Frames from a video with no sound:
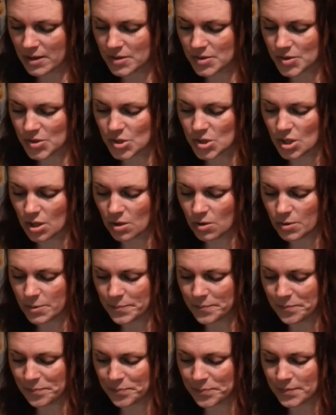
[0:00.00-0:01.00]
So
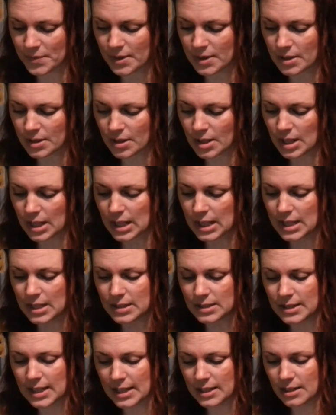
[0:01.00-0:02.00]

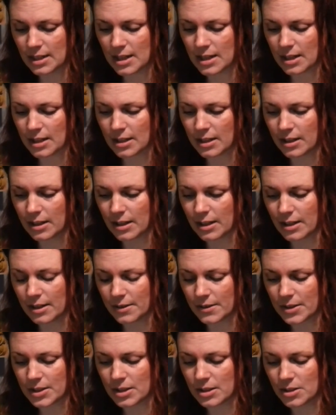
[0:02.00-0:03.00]
then
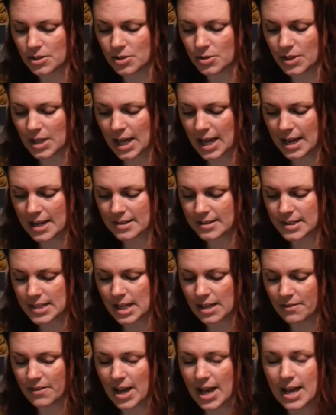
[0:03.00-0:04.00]
you guys
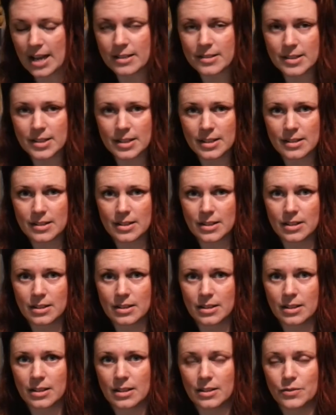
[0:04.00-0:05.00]
have asked
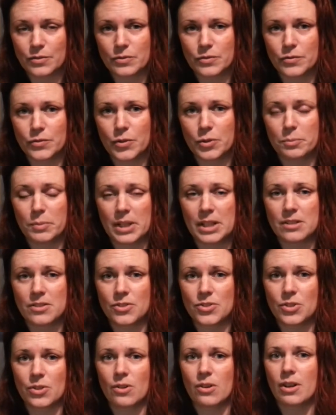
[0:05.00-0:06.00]
for me to
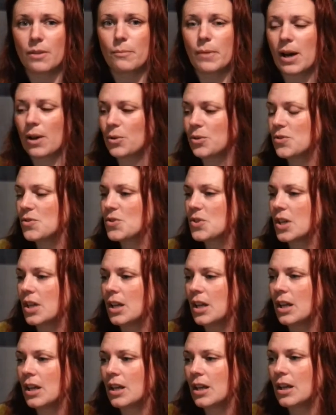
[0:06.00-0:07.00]
talk about
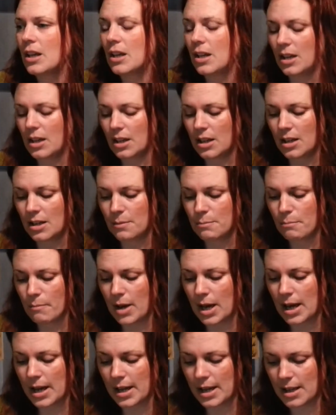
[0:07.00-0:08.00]

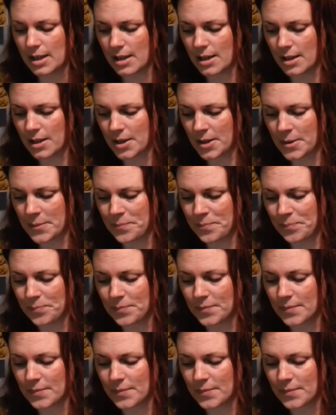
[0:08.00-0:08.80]
my